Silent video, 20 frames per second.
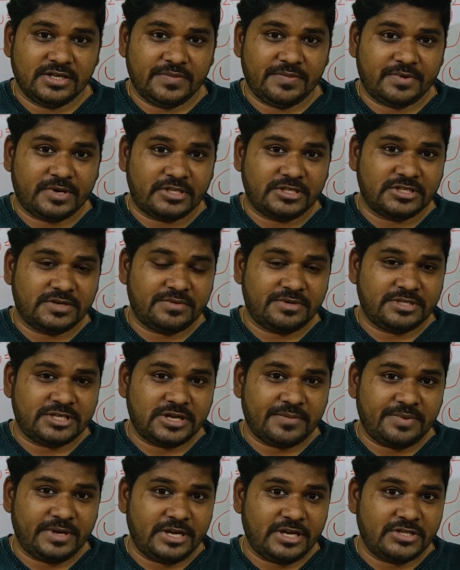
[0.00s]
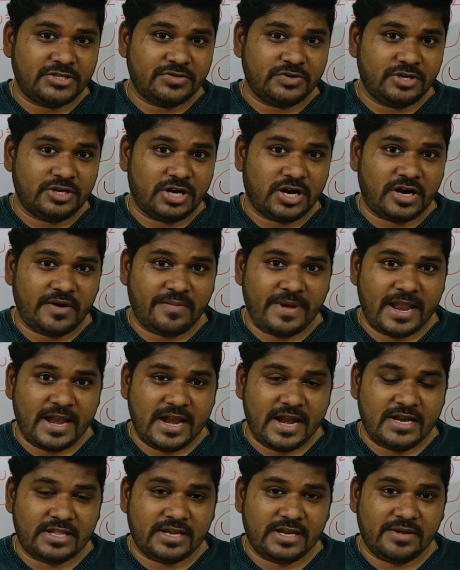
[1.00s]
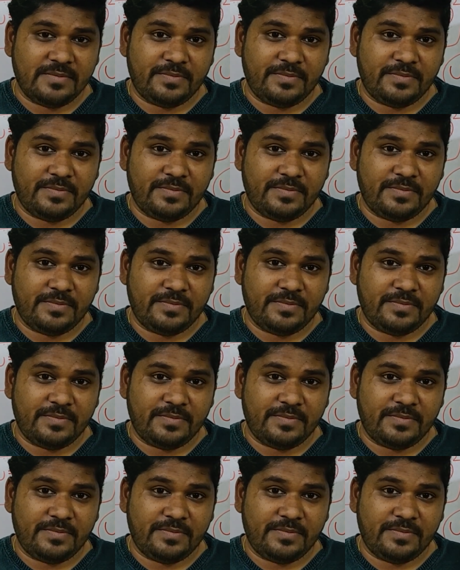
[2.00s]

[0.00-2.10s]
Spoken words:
If conservation of energy will not valid,